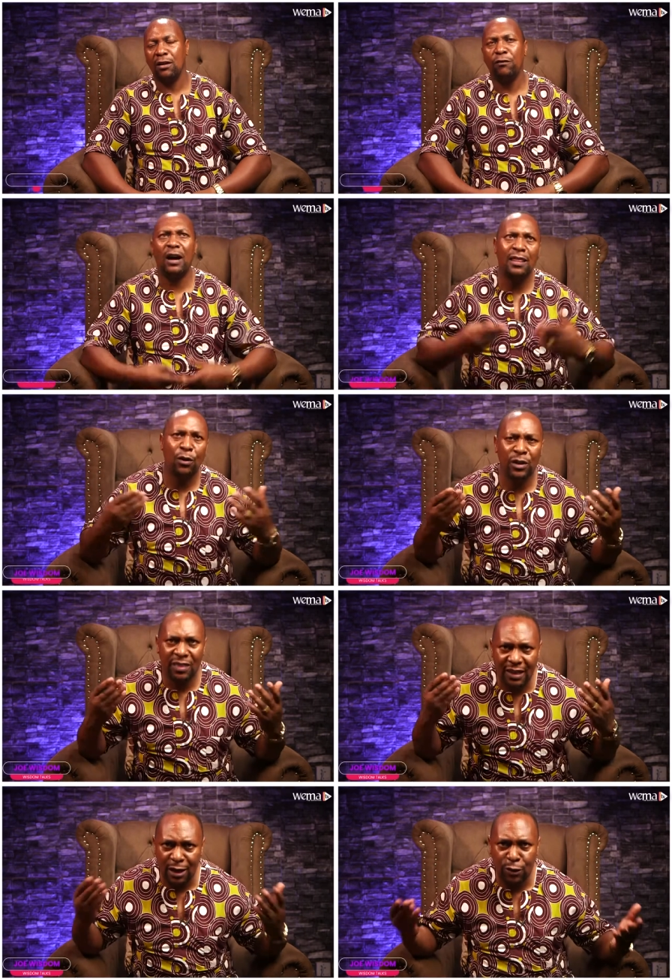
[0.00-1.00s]
Father, we
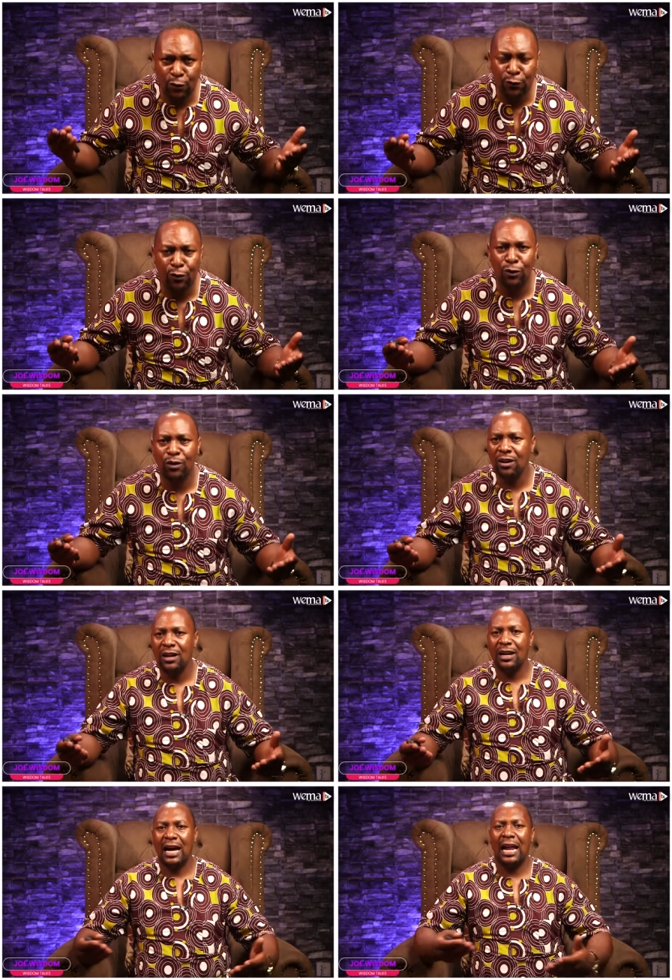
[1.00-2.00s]
thank you for
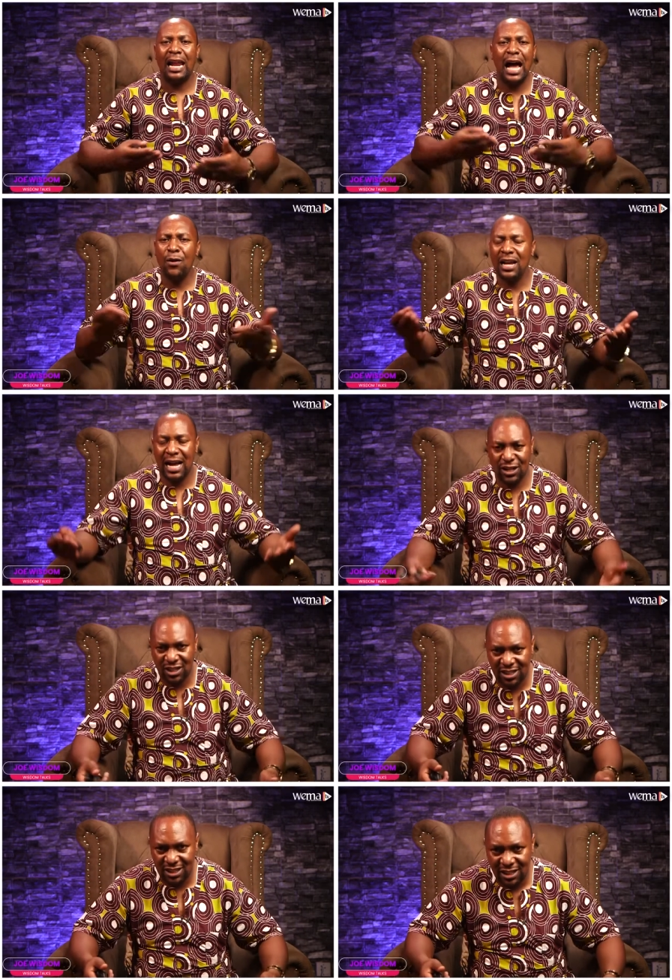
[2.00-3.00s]
allowing
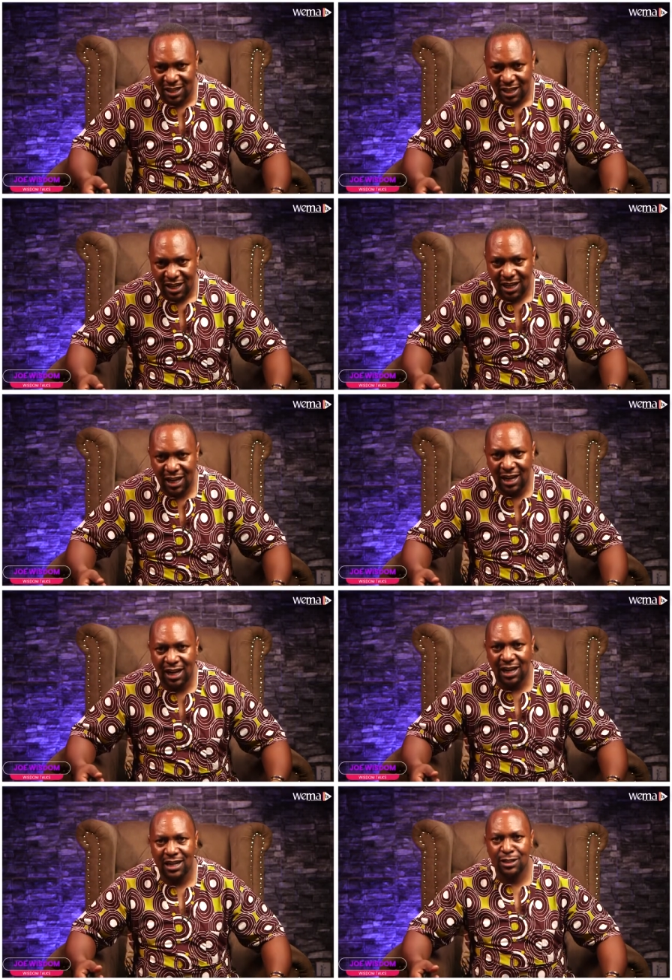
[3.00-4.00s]
us
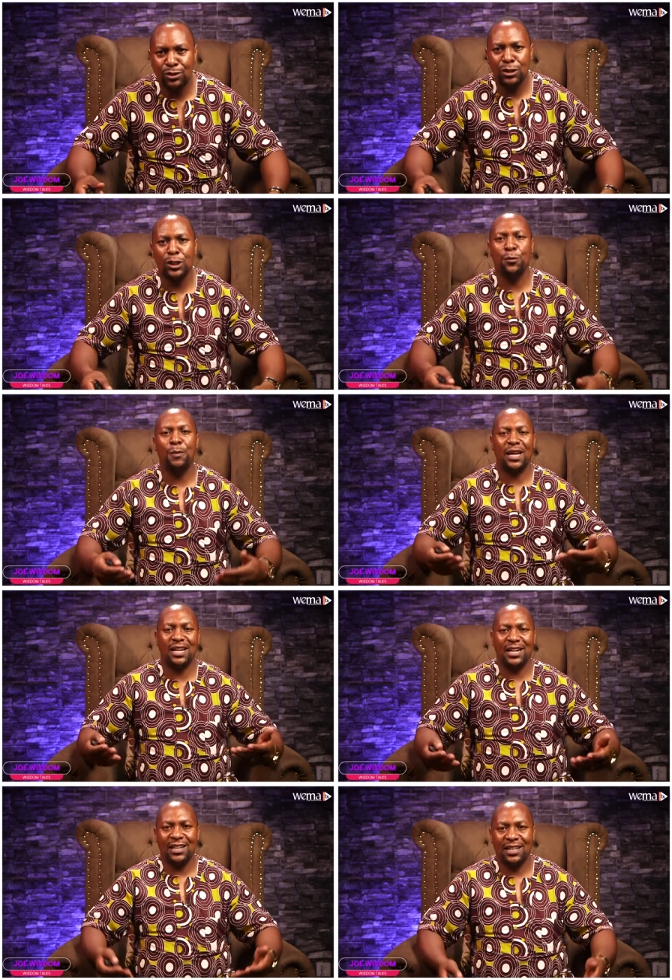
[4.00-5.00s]
uh, to speak